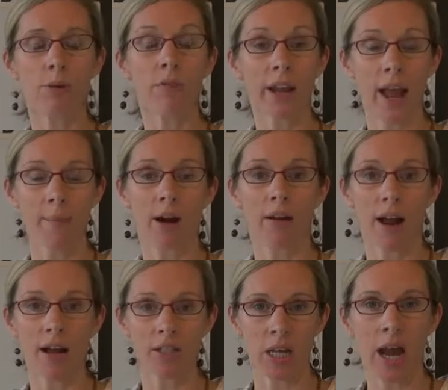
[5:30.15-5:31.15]
moving
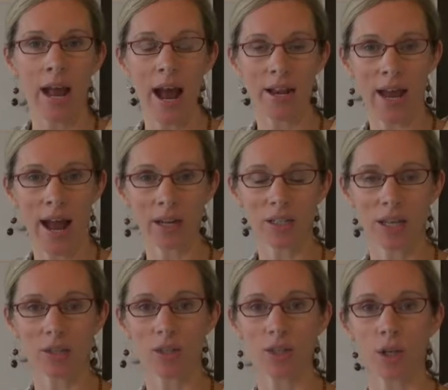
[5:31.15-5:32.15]
MRIs that I had
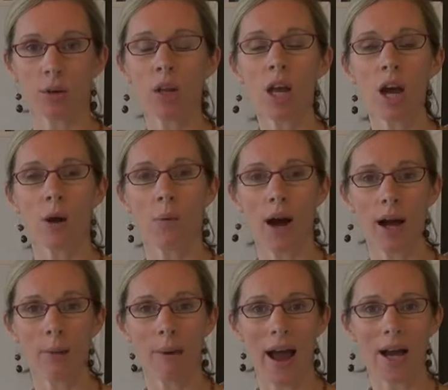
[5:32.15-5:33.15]
access to a
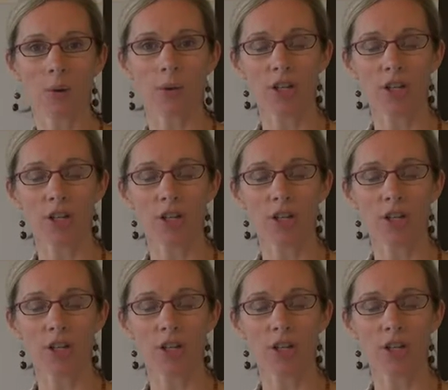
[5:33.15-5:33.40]
while back,